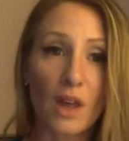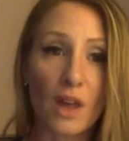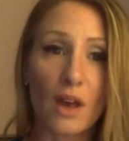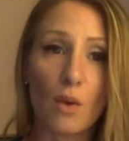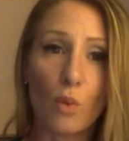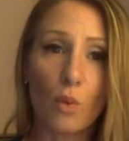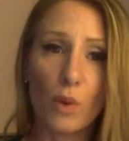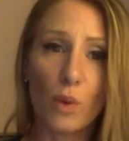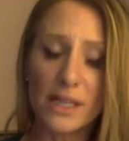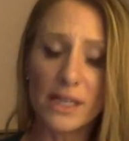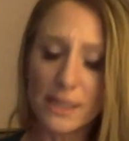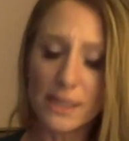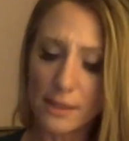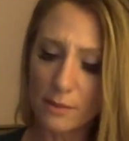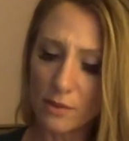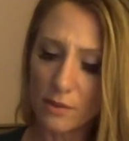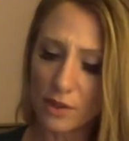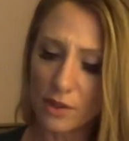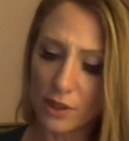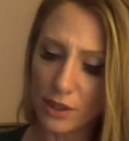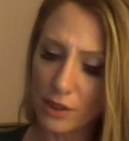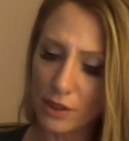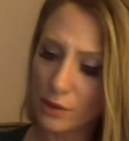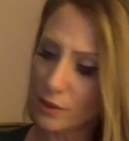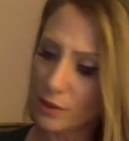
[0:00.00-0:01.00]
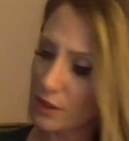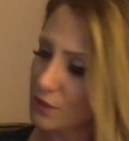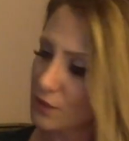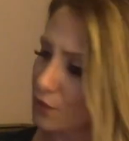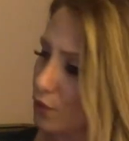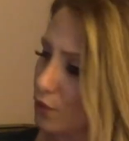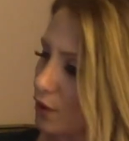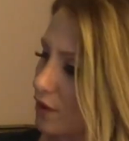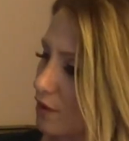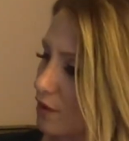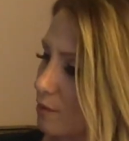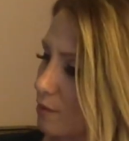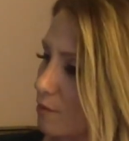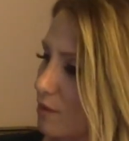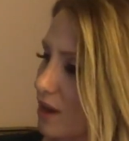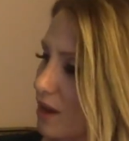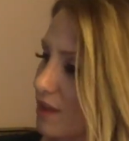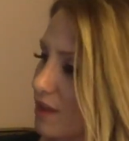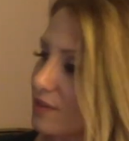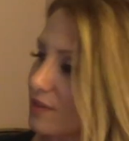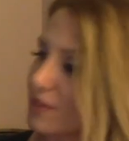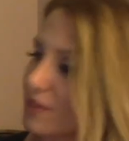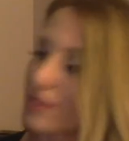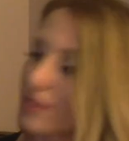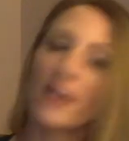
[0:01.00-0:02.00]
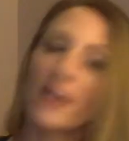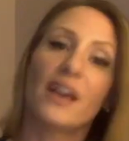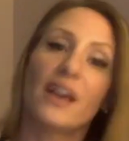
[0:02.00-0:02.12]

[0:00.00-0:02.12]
What is some good news for the month?